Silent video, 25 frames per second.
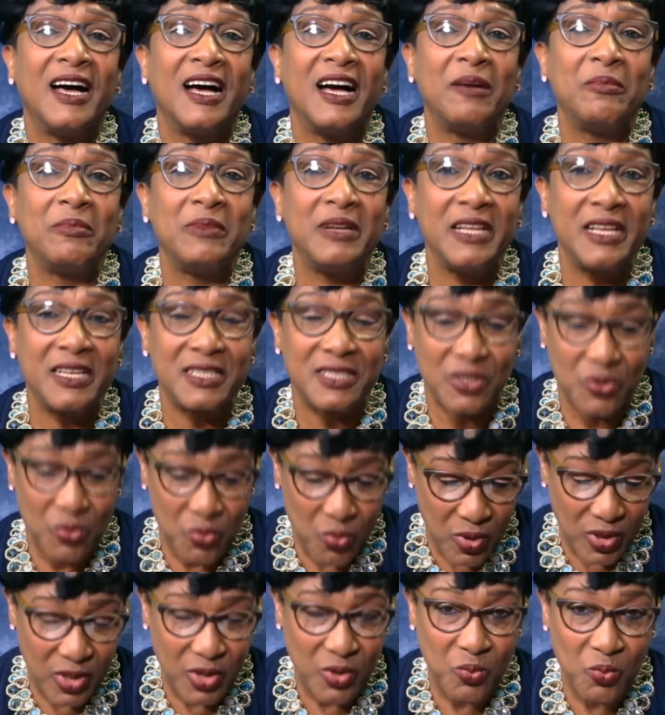Laser
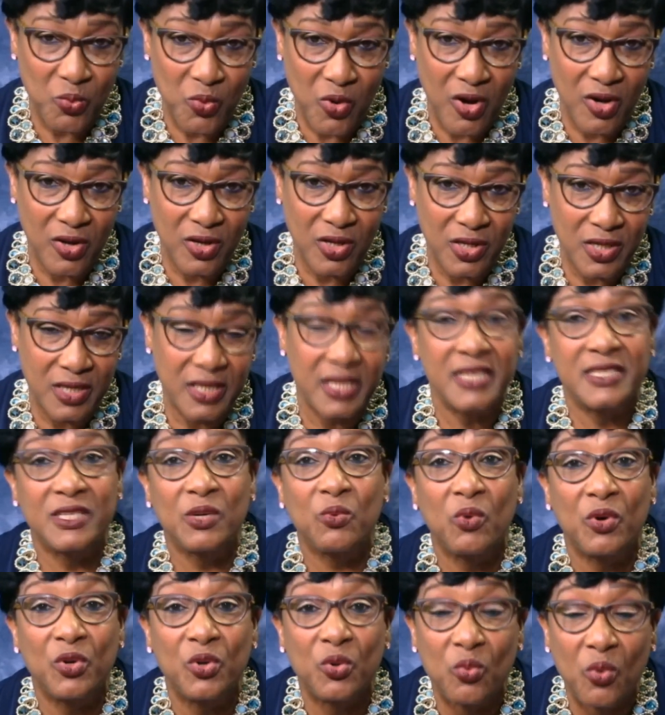
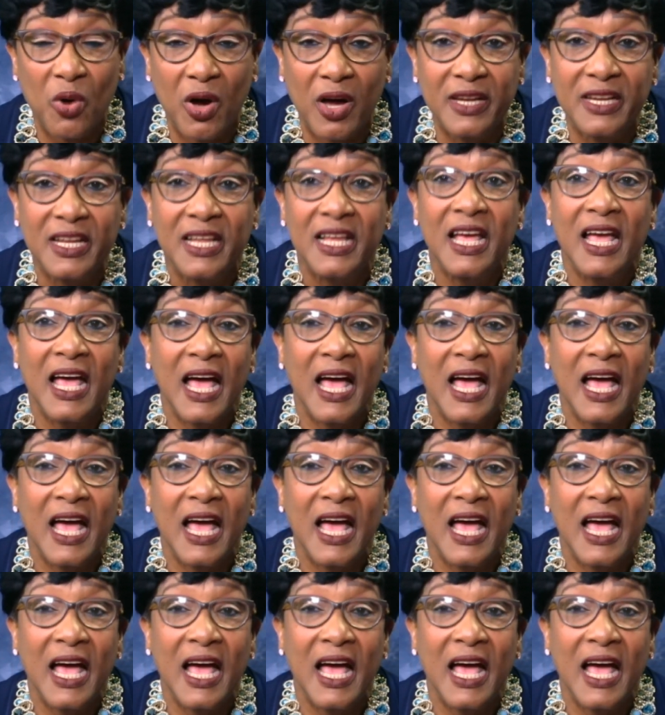101,